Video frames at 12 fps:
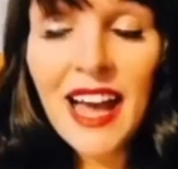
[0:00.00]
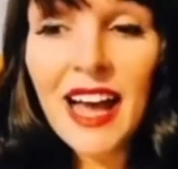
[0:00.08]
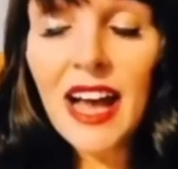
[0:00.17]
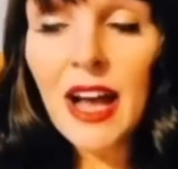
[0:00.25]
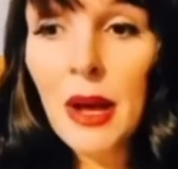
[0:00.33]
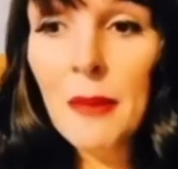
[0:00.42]

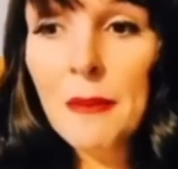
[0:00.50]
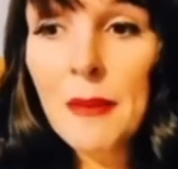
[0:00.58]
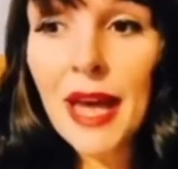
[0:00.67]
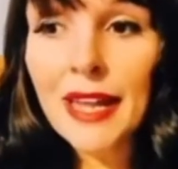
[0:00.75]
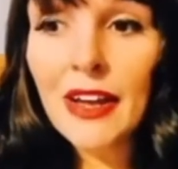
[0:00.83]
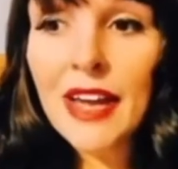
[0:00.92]
And
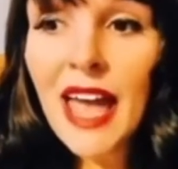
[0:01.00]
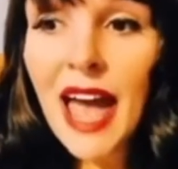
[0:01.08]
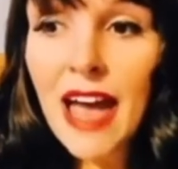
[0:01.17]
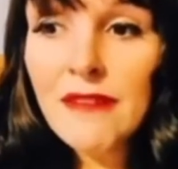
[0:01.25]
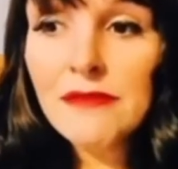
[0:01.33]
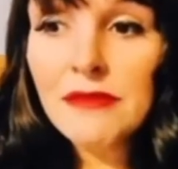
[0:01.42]
I
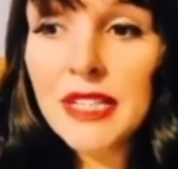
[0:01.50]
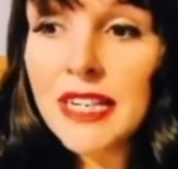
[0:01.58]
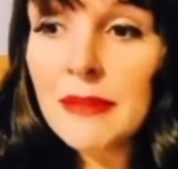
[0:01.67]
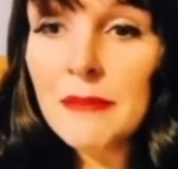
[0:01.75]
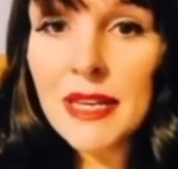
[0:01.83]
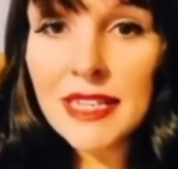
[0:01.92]
have really
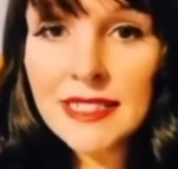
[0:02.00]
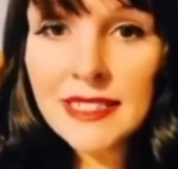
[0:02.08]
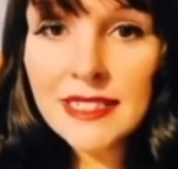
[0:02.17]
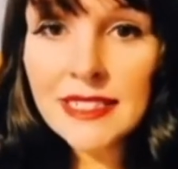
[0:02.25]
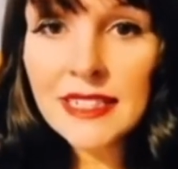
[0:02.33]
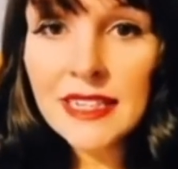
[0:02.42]
missed
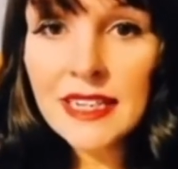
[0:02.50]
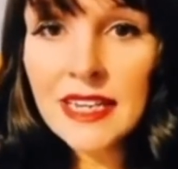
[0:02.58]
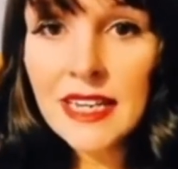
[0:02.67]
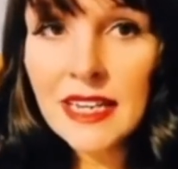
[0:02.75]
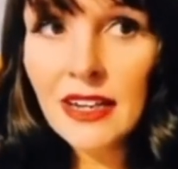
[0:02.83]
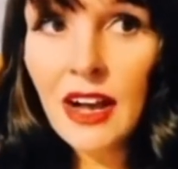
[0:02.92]

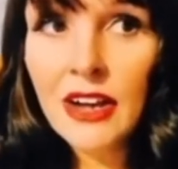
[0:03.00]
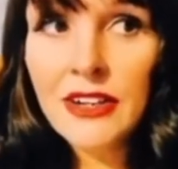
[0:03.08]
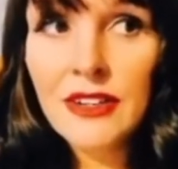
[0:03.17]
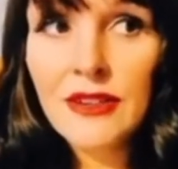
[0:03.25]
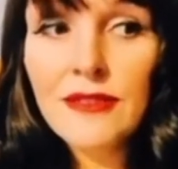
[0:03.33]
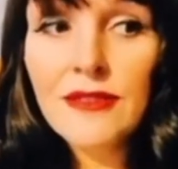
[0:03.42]
kind
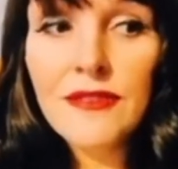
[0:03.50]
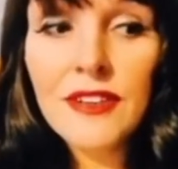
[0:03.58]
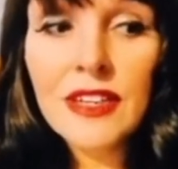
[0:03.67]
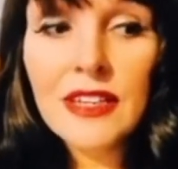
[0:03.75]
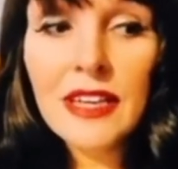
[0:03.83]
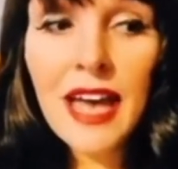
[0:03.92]
of
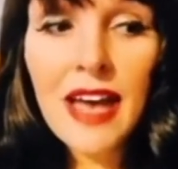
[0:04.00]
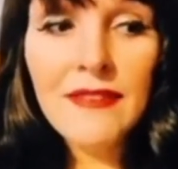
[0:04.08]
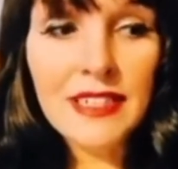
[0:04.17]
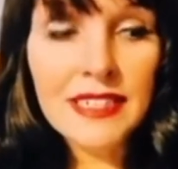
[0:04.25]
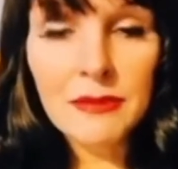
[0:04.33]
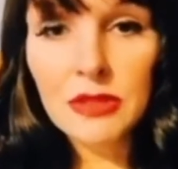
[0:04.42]
having
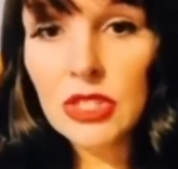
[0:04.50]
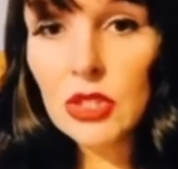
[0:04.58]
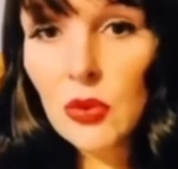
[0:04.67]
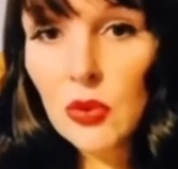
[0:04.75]
someone to talk